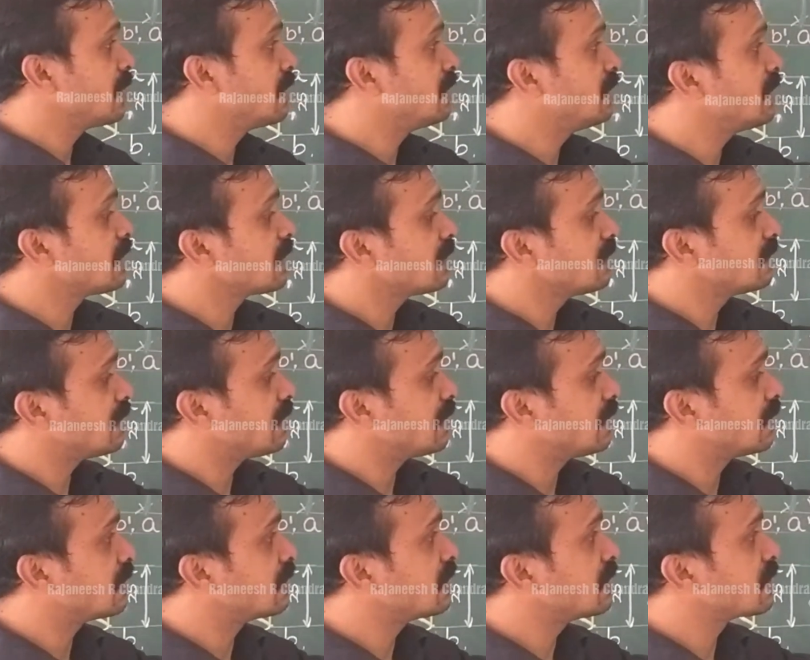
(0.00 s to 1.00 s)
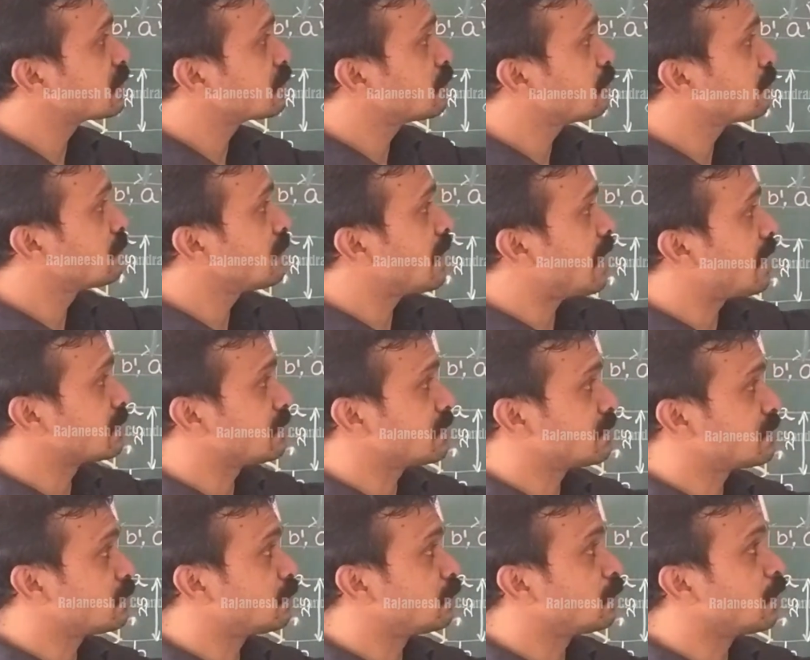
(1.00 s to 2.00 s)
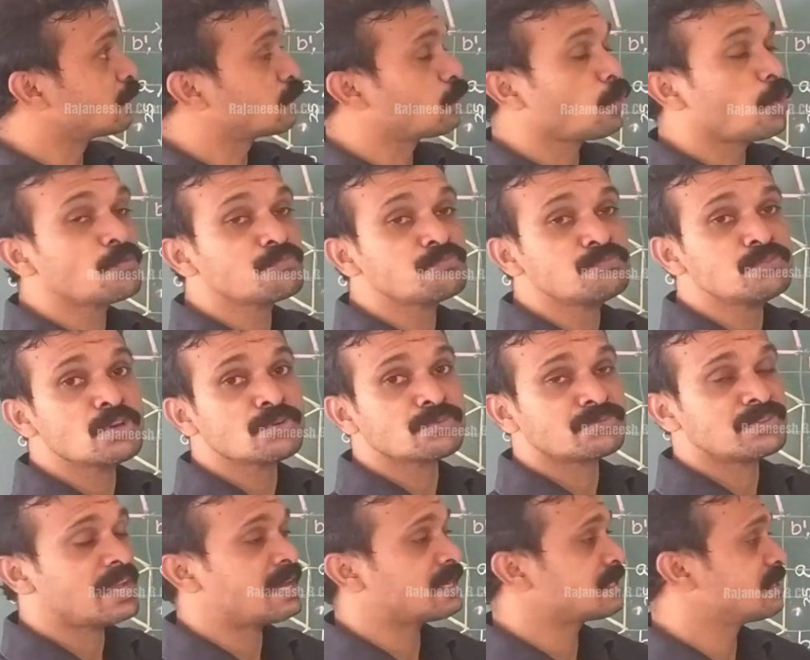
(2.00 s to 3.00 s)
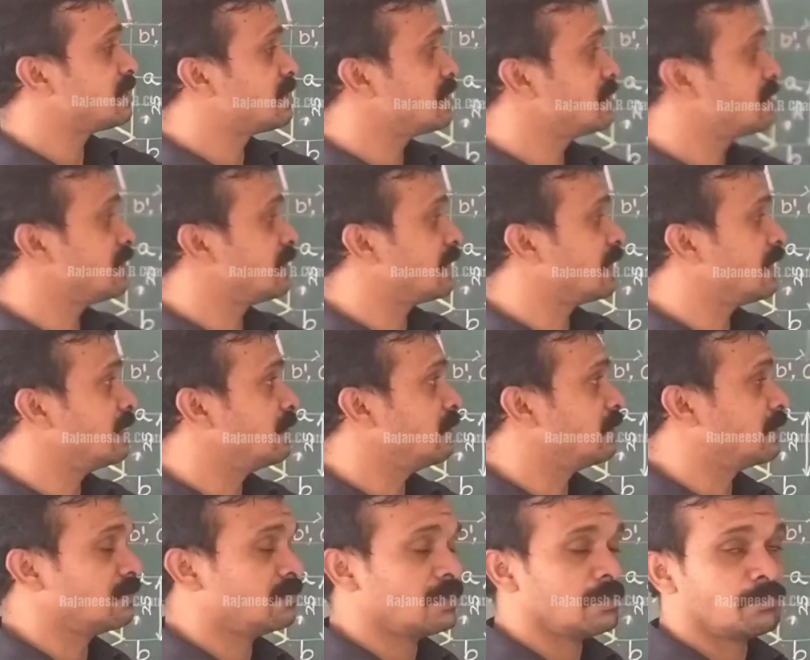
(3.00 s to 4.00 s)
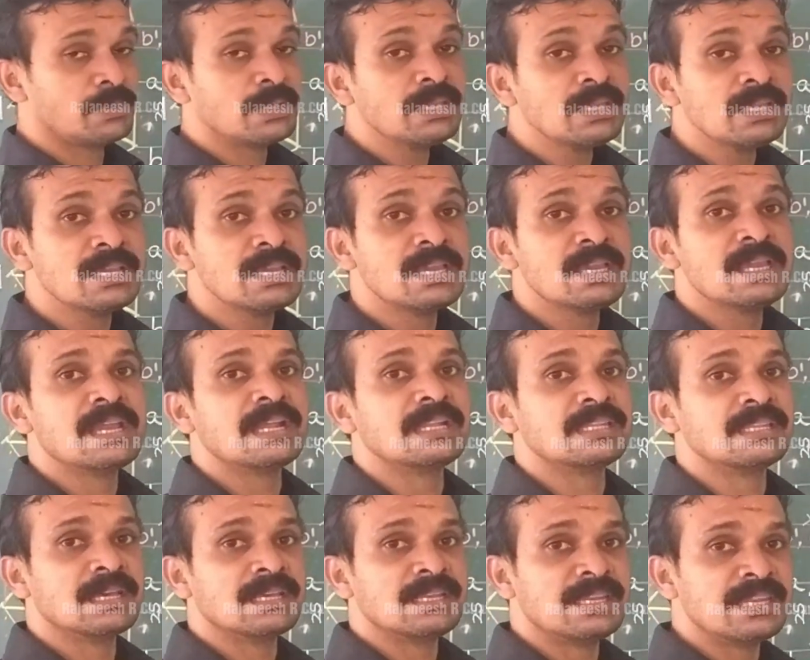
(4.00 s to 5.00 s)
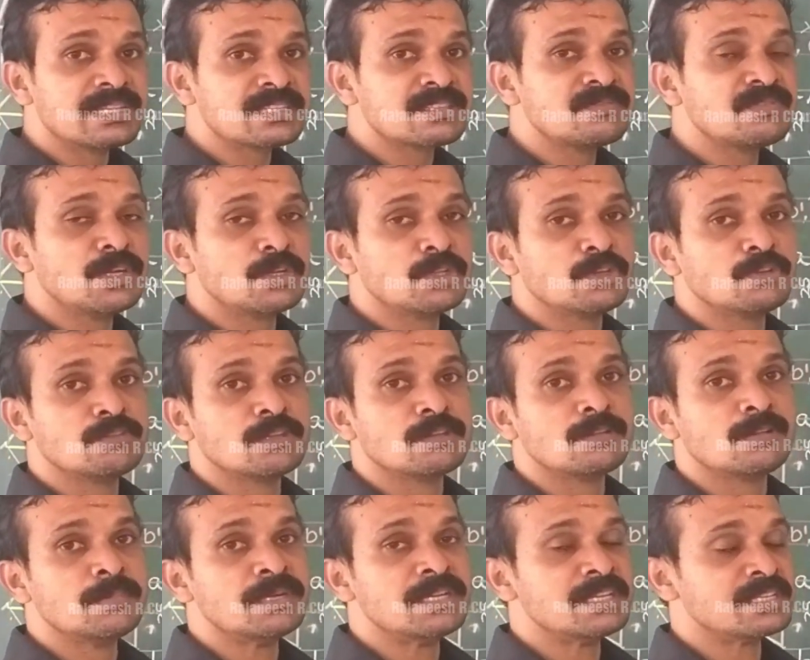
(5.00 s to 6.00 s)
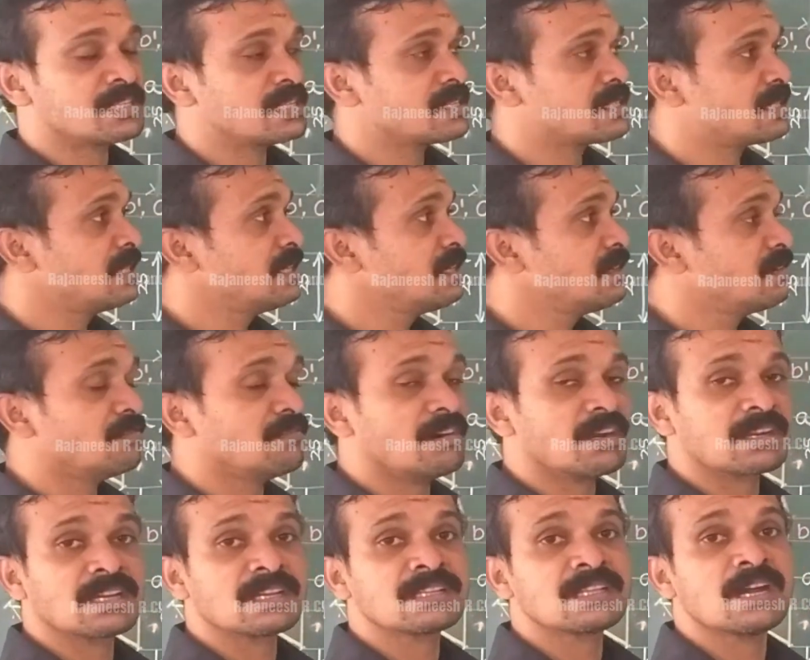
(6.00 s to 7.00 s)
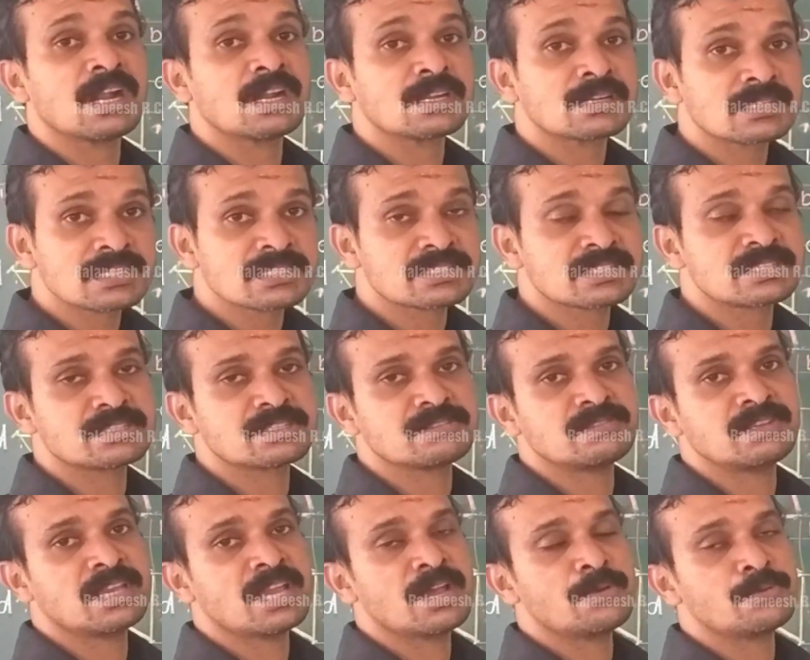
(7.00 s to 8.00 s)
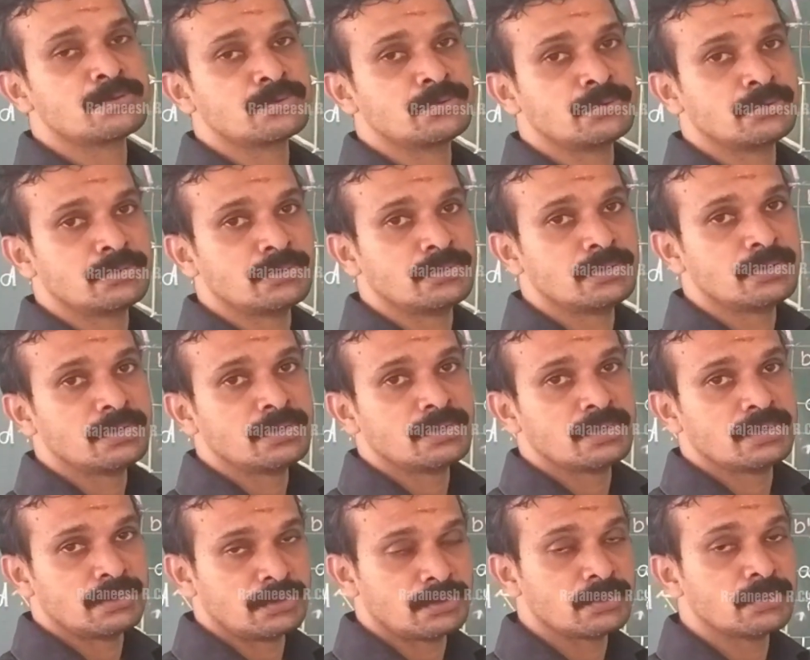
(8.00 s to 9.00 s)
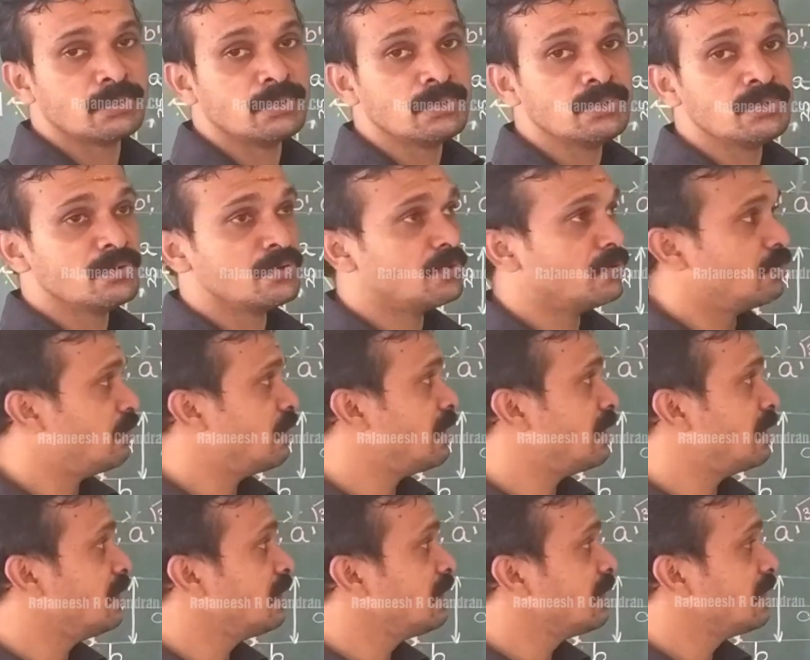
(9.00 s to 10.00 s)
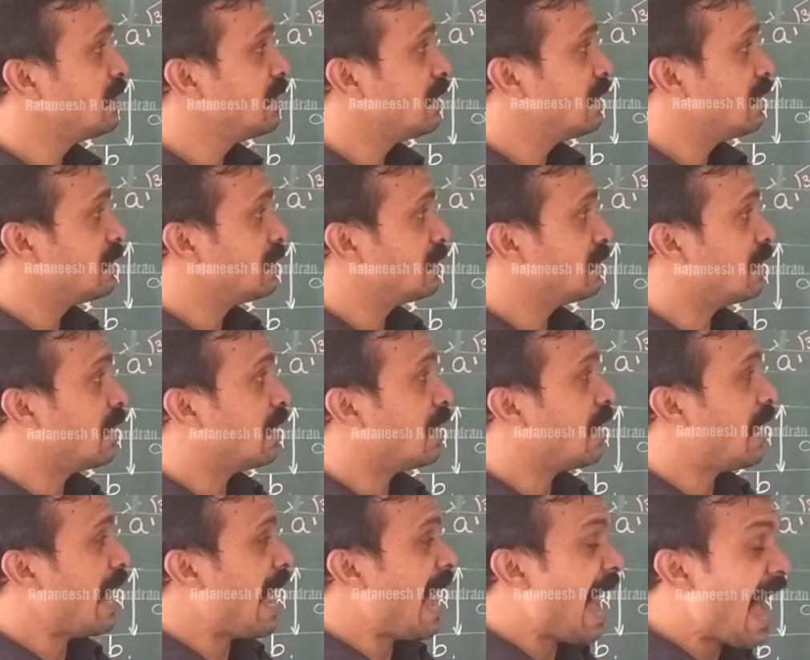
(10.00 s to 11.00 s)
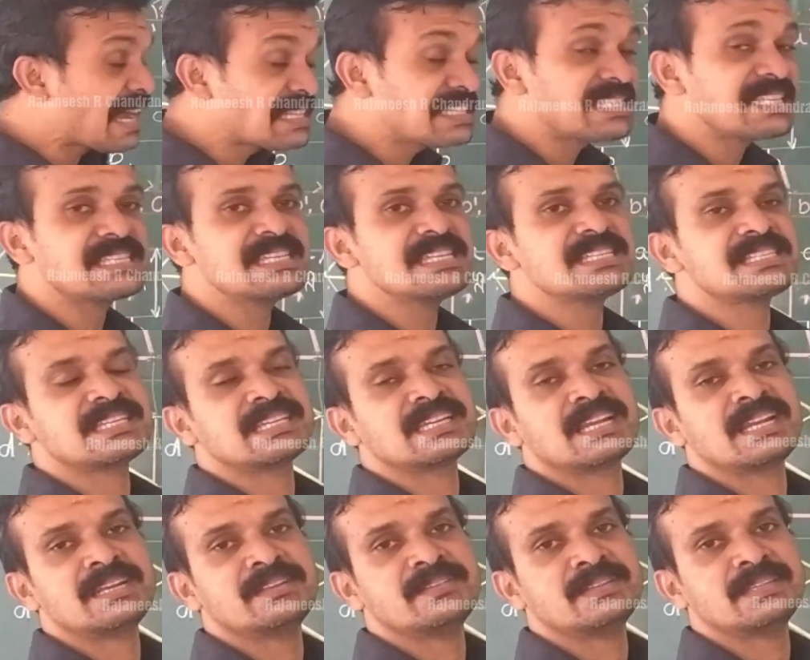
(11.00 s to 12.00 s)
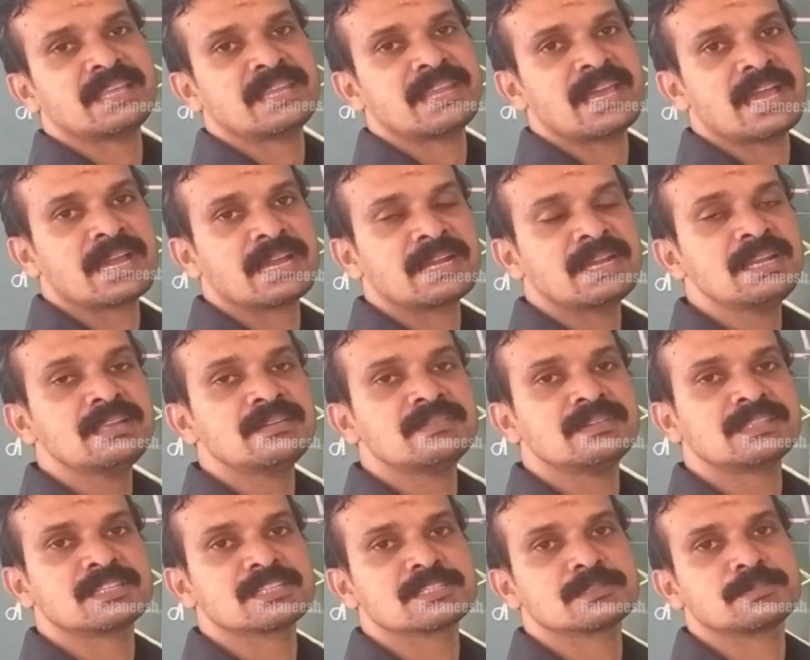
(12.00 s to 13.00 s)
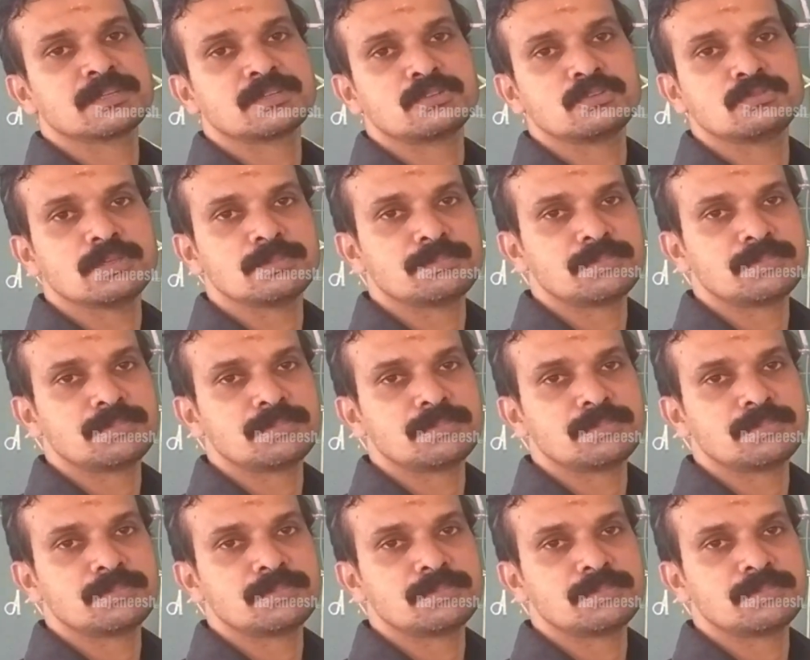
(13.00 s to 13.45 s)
here the inclination of the axis, the top view of the axis is inclined at 3p. In the next video we will be discussing what are the alterations we have to do when the axis is inclined with an angle with respect to